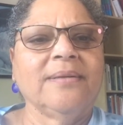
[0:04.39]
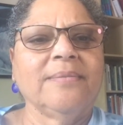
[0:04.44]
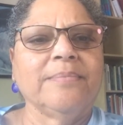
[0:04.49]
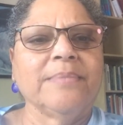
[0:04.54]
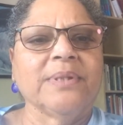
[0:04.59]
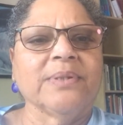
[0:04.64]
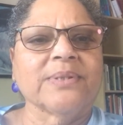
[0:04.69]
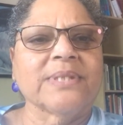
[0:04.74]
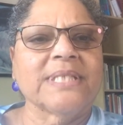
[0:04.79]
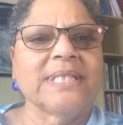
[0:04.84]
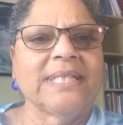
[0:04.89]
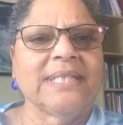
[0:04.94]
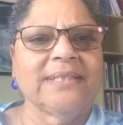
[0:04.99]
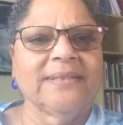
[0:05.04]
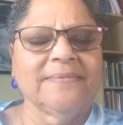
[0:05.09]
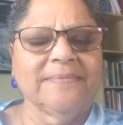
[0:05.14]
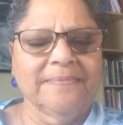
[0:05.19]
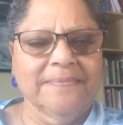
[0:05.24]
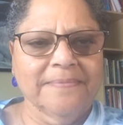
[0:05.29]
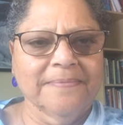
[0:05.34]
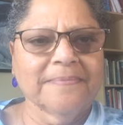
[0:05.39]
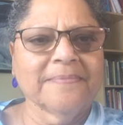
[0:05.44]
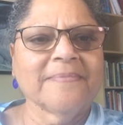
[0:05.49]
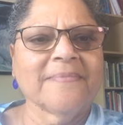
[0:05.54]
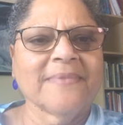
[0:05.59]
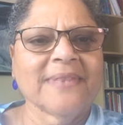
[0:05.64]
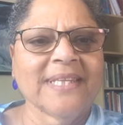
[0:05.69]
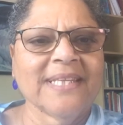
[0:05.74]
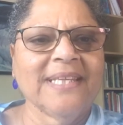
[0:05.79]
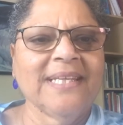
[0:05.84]
Milton
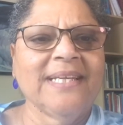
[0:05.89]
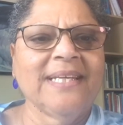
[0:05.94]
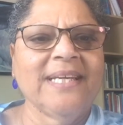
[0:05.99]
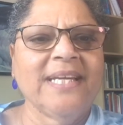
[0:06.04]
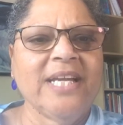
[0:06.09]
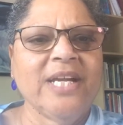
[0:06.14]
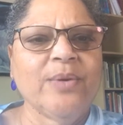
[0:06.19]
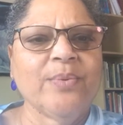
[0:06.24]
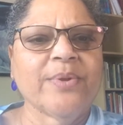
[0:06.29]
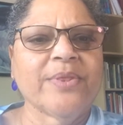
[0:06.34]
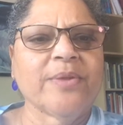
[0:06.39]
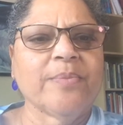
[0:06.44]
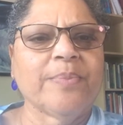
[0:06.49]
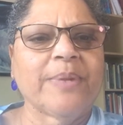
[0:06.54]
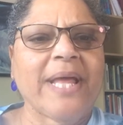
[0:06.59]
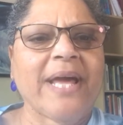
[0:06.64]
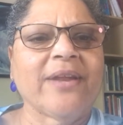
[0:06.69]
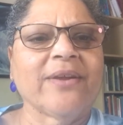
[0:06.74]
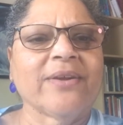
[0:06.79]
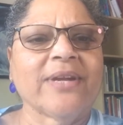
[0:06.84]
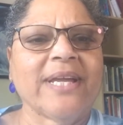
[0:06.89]
here with a bladder